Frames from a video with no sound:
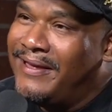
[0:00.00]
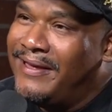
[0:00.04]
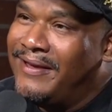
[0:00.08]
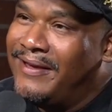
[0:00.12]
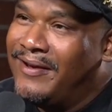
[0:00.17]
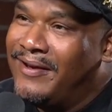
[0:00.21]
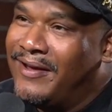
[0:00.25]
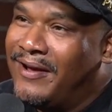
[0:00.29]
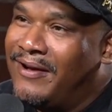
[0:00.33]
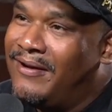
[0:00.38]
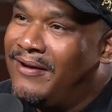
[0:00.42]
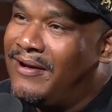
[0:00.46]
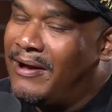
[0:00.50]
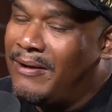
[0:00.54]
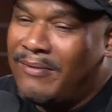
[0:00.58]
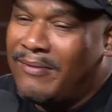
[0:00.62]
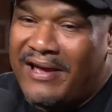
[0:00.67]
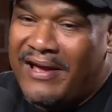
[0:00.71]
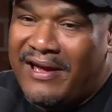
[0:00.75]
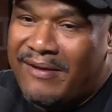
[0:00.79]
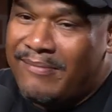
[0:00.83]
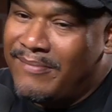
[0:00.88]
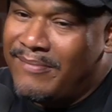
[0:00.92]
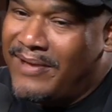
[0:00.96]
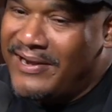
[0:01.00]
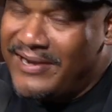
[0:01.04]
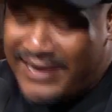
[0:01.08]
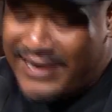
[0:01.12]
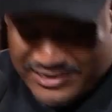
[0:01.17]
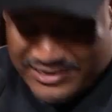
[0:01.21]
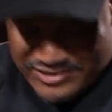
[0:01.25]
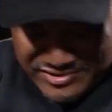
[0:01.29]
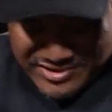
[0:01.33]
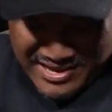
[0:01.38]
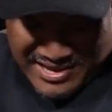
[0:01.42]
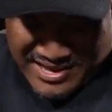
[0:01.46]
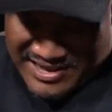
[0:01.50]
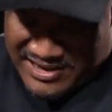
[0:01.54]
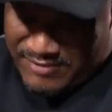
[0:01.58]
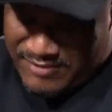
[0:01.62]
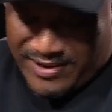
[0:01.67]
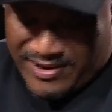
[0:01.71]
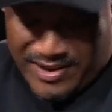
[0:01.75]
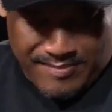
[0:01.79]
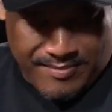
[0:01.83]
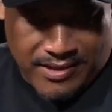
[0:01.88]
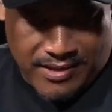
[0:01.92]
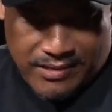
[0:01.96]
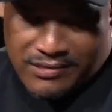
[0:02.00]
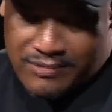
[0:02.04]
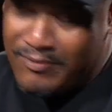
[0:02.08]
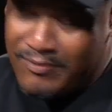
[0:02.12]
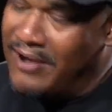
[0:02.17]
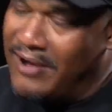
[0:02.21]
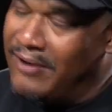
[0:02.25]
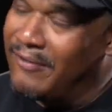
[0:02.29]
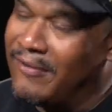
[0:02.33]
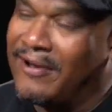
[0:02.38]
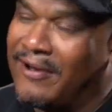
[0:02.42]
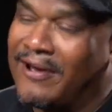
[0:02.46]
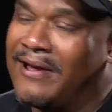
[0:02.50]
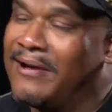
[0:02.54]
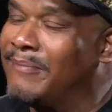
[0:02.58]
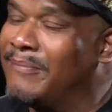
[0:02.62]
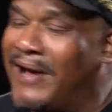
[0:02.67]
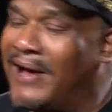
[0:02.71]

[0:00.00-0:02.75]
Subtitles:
You know, I would have my Dodger hat, I would have my sweater on,